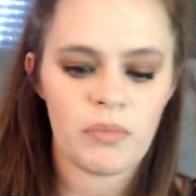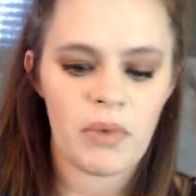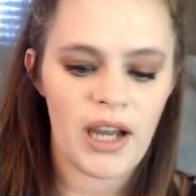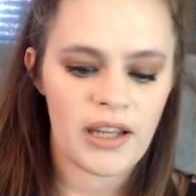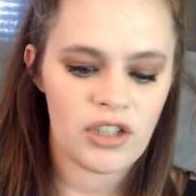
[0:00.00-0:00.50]

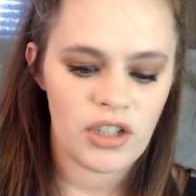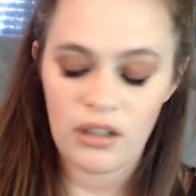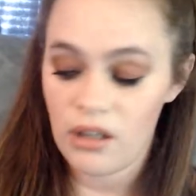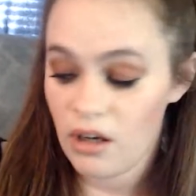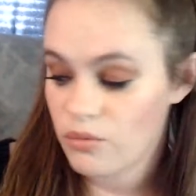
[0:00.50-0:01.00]
packaging,
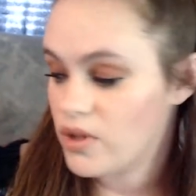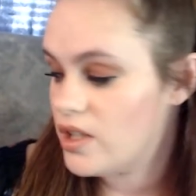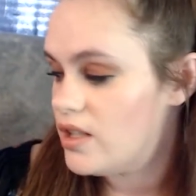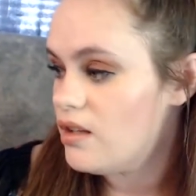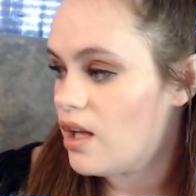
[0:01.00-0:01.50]
and I really
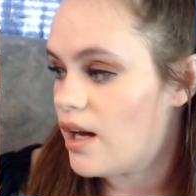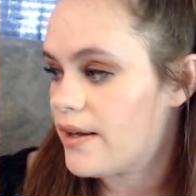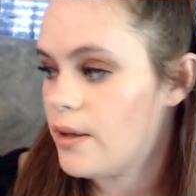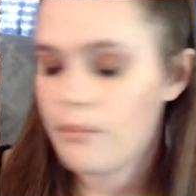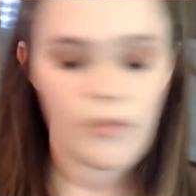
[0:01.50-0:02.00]
did like
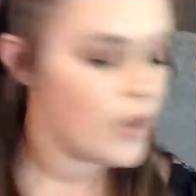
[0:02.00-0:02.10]
it.